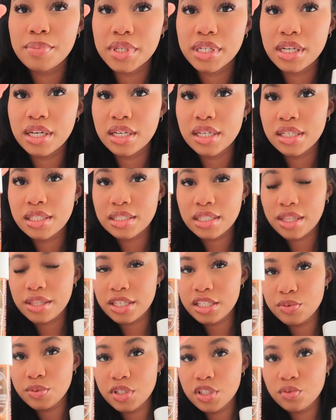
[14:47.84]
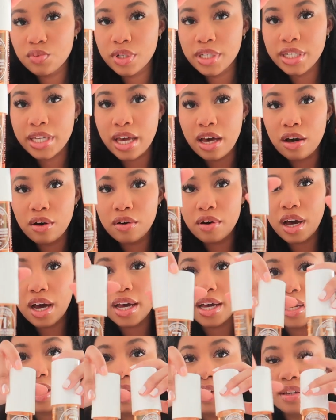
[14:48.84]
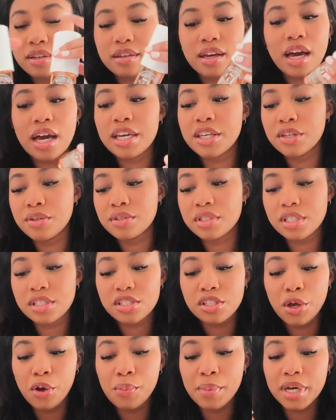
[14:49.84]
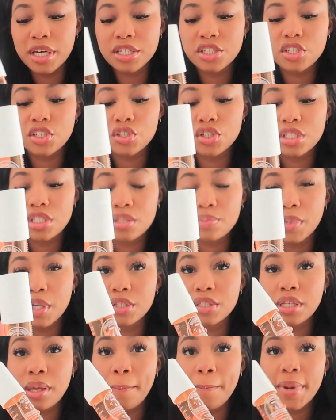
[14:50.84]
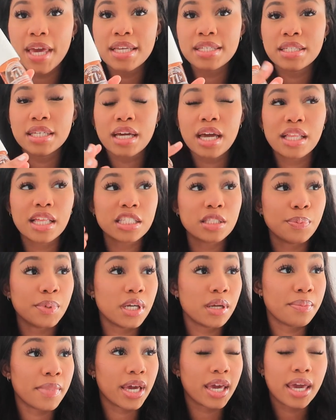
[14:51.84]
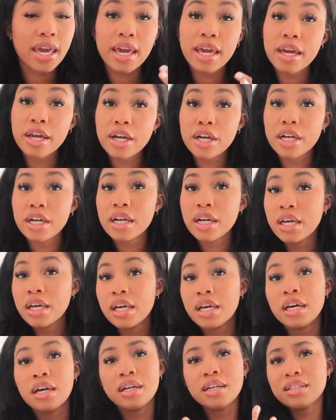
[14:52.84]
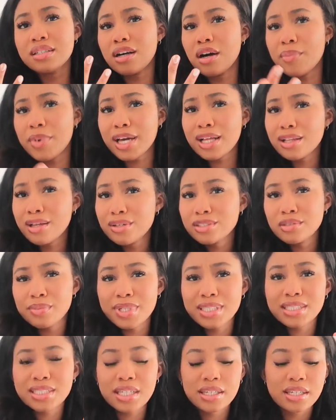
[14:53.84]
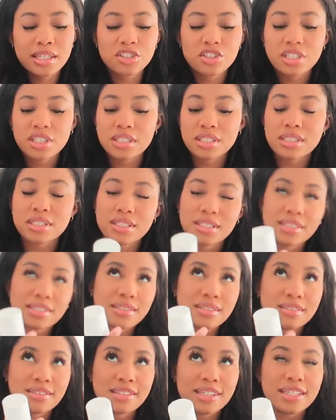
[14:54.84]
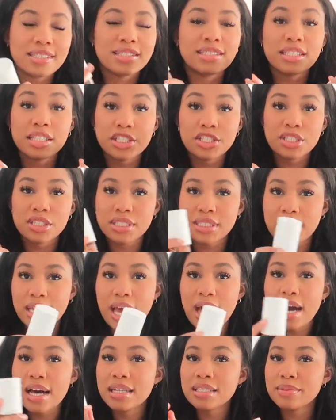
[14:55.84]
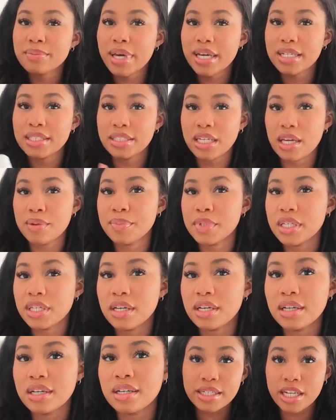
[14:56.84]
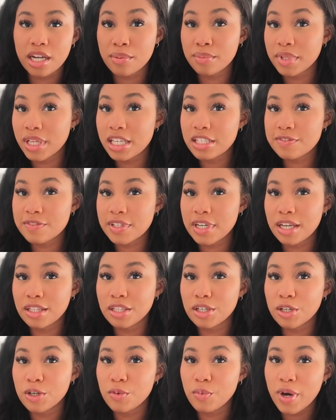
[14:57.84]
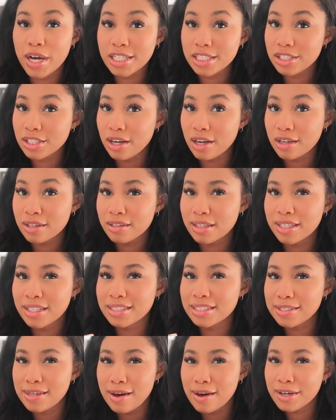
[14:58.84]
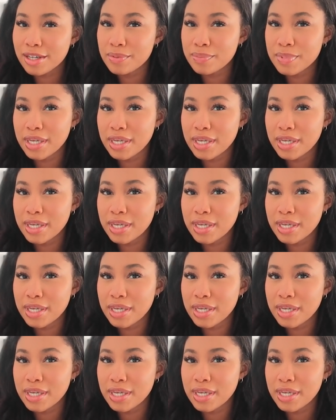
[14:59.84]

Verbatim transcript: because this one is running out. I, I use it so much. It just smells amazing. I like to put it in my hair on my clothes, on my skin. It's just, it's delicious. It has macadamia, caramelized vanilla, white chocolate, tonka